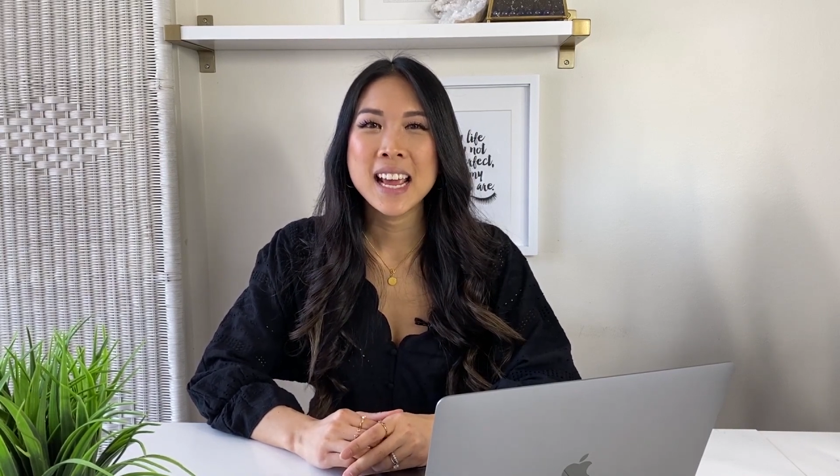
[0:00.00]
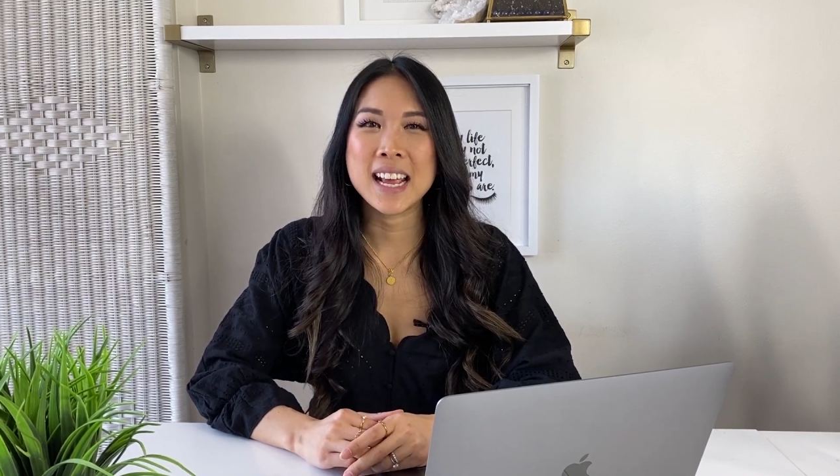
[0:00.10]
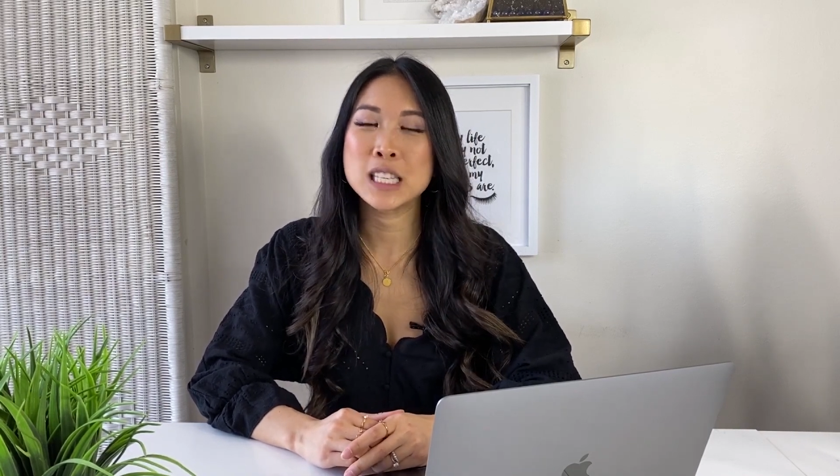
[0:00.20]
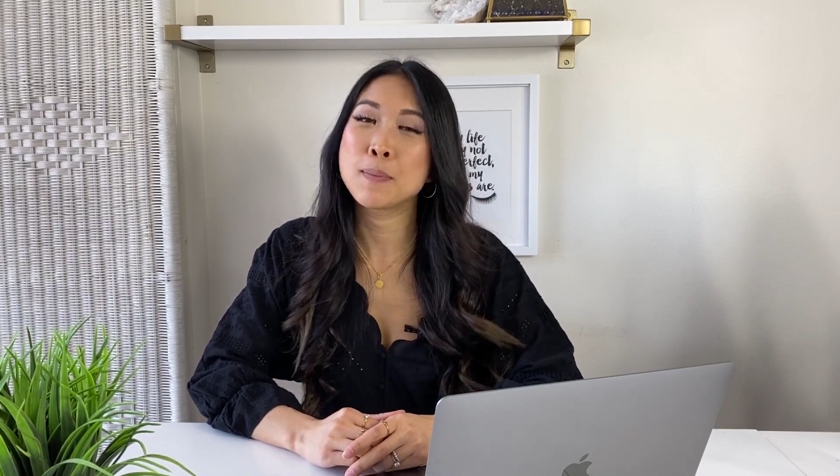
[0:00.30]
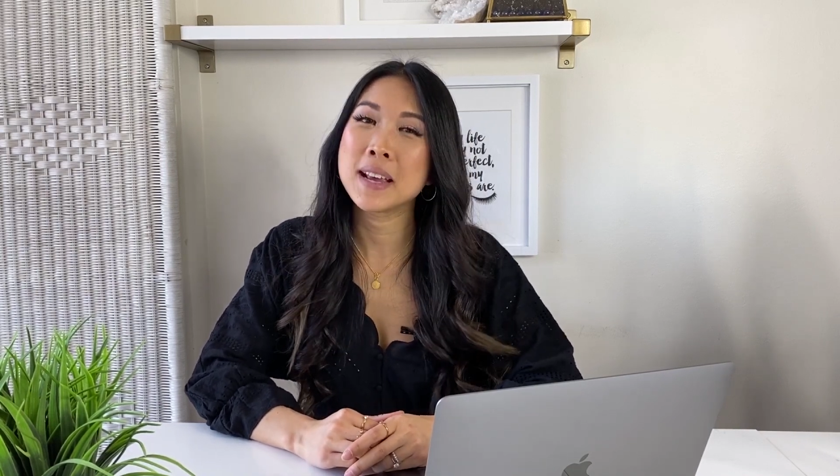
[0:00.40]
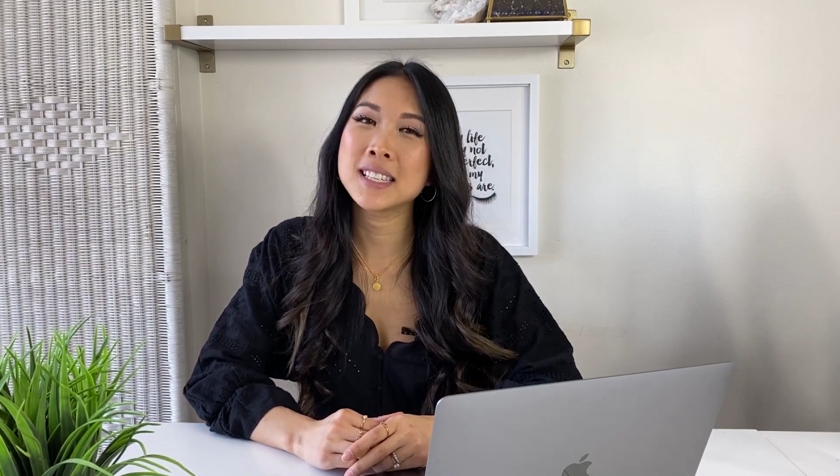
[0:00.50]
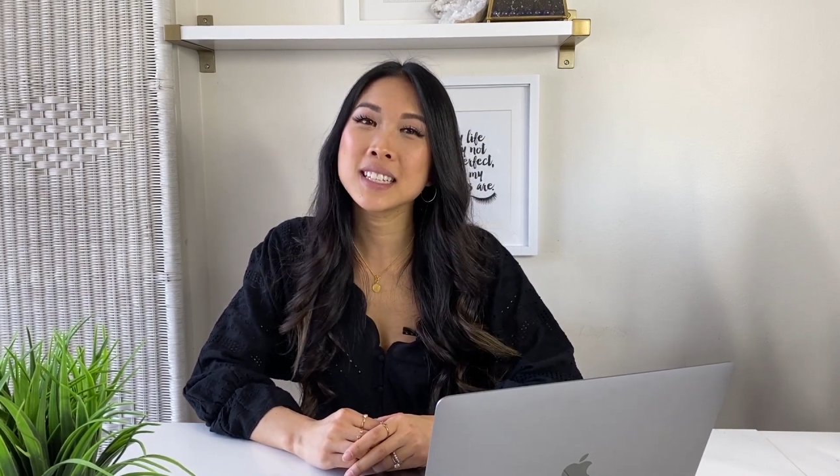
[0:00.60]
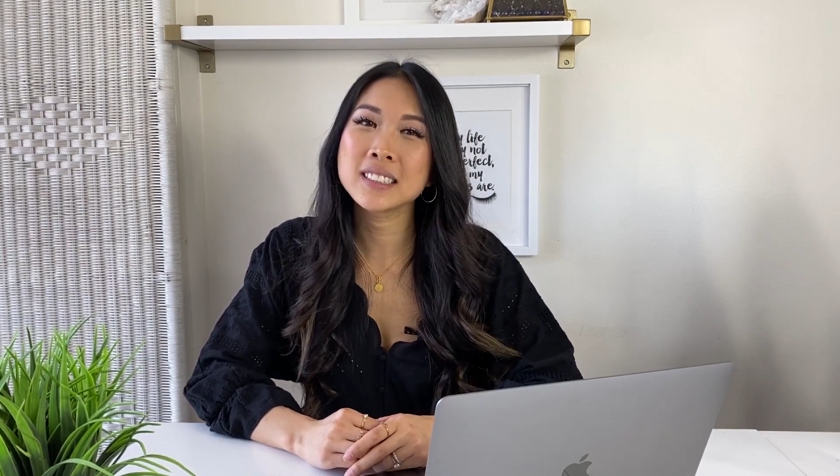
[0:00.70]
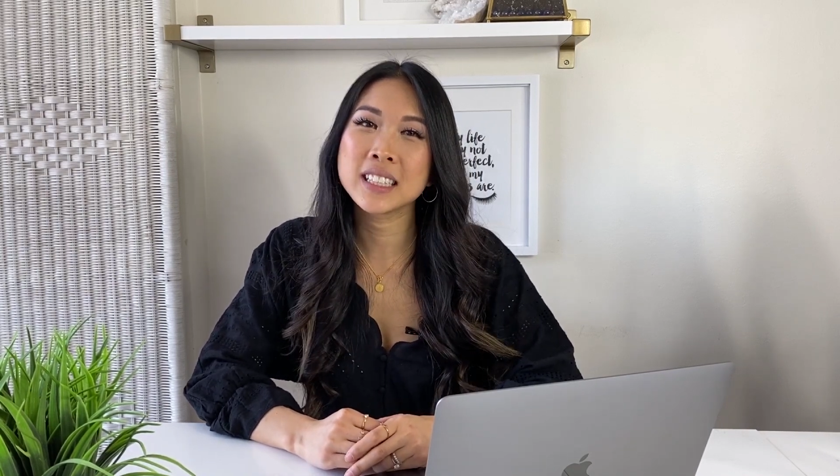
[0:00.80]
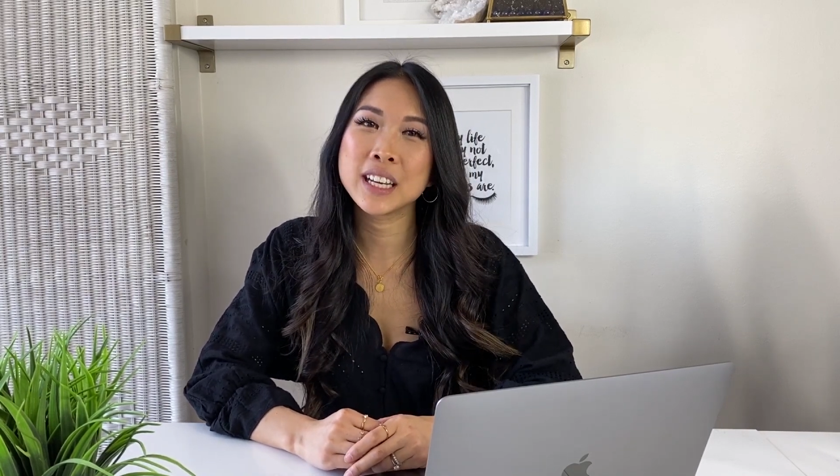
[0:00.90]
it's
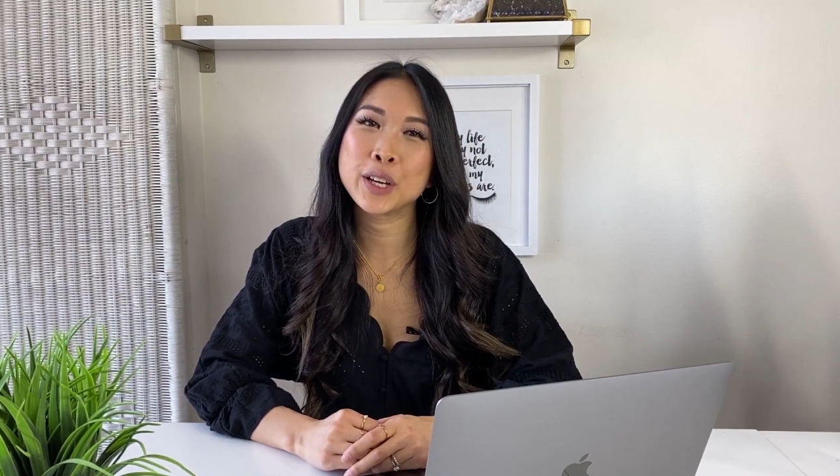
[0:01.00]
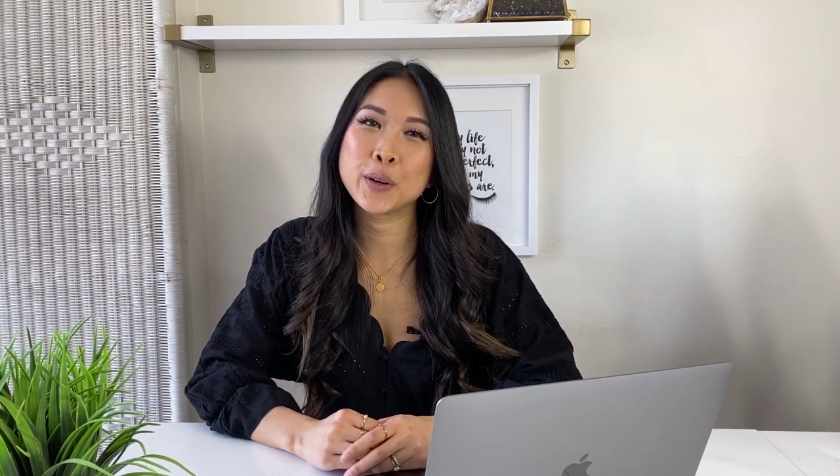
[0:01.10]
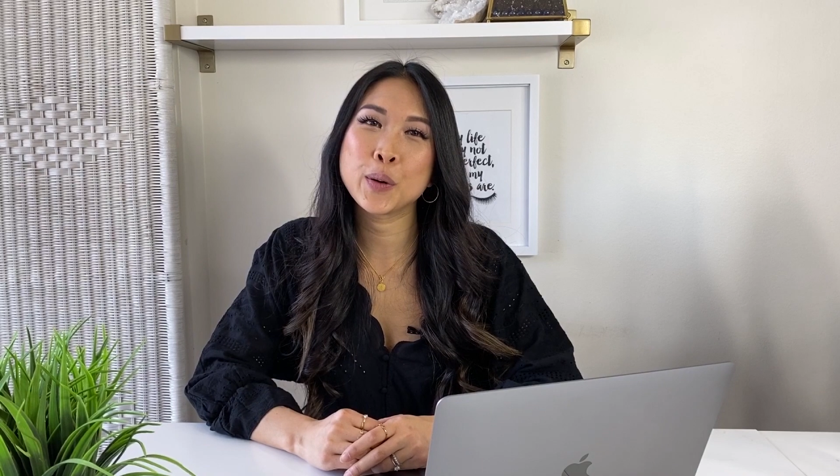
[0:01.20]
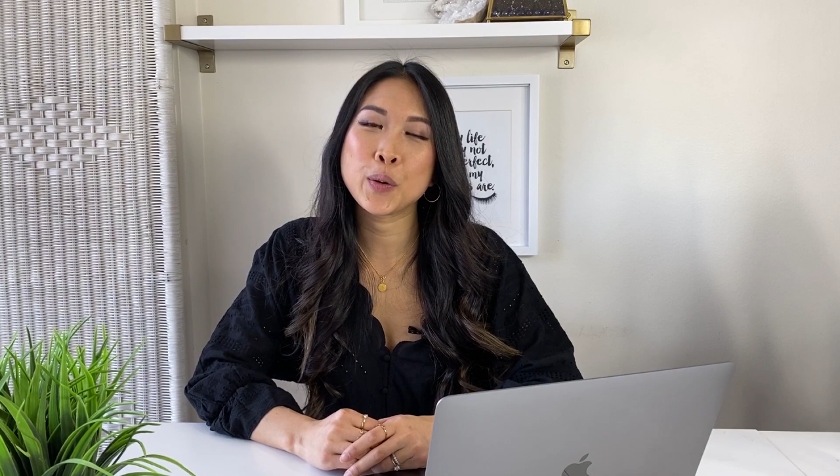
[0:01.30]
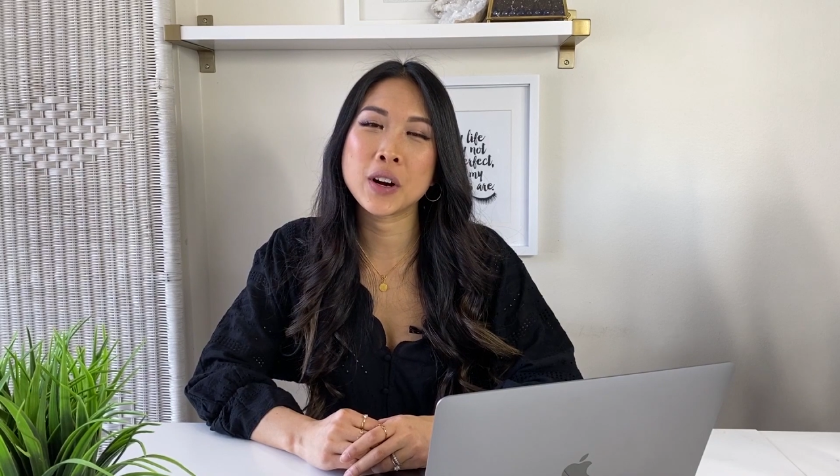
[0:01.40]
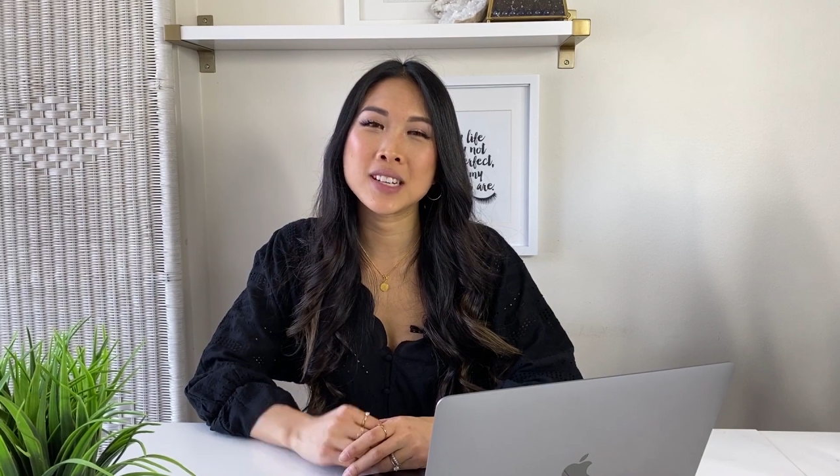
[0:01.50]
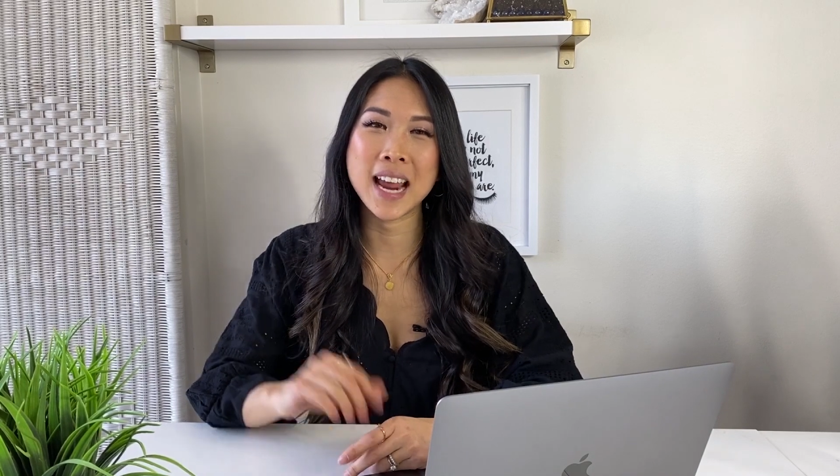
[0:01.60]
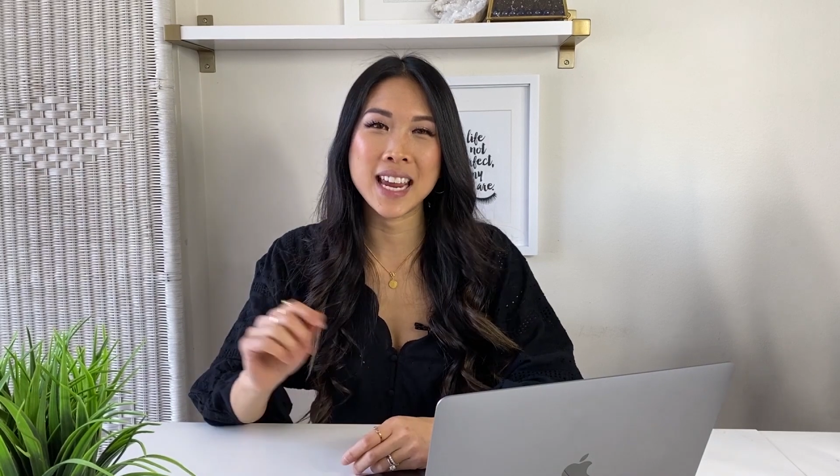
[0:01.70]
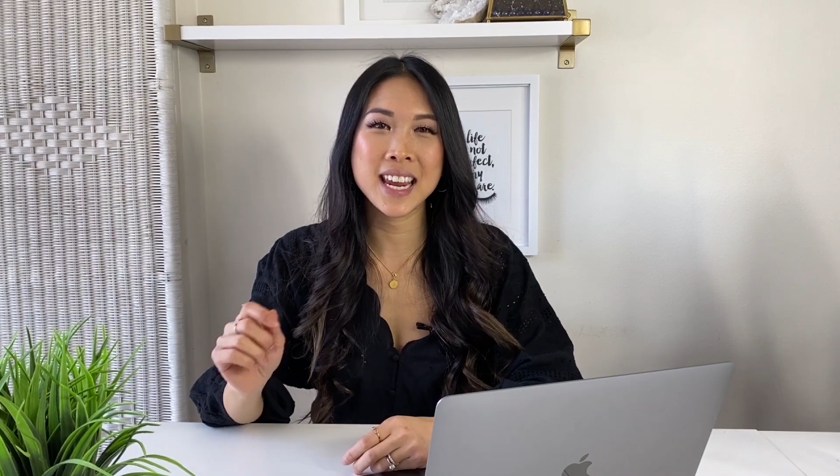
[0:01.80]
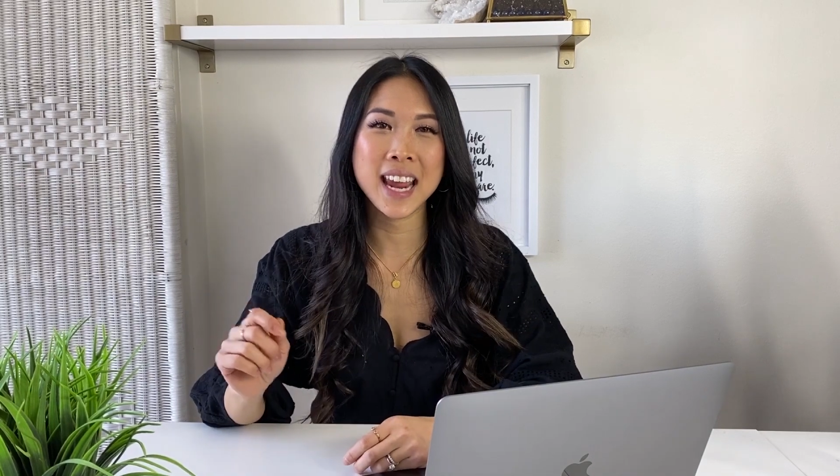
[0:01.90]
basically you're taking